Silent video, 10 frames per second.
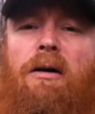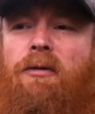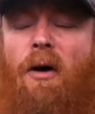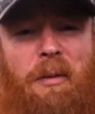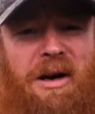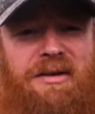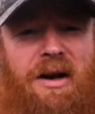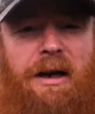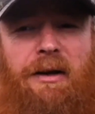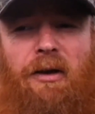Farming's
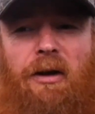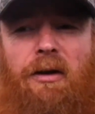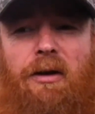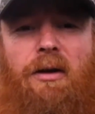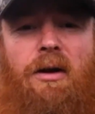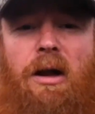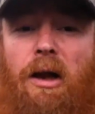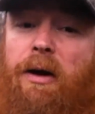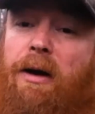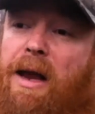not easy.
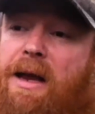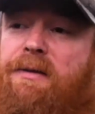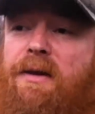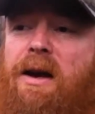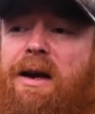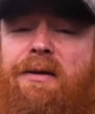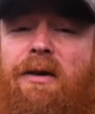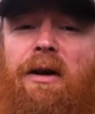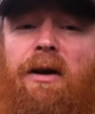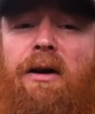Clearing land's not easy.